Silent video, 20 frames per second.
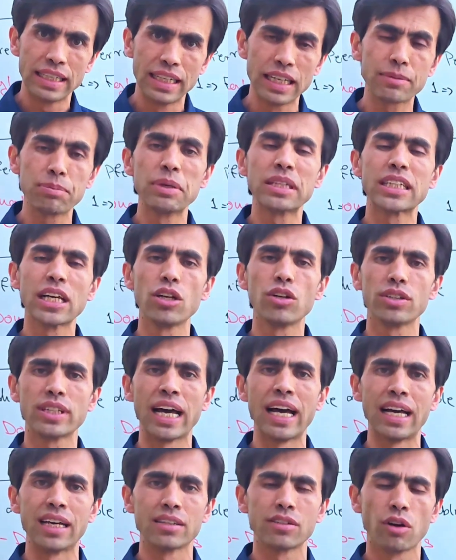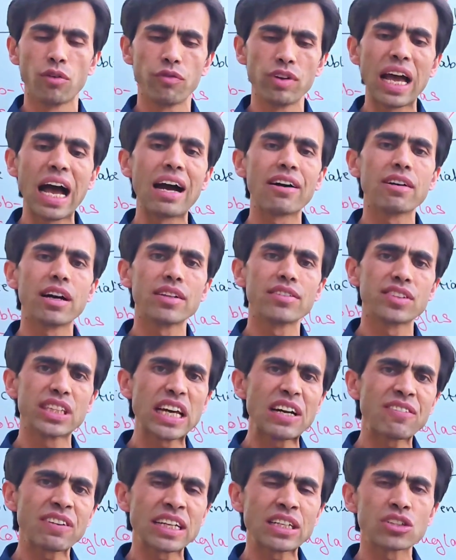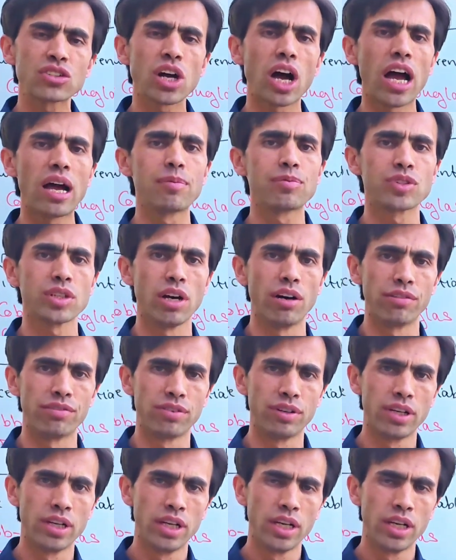let me tell you that we have different types of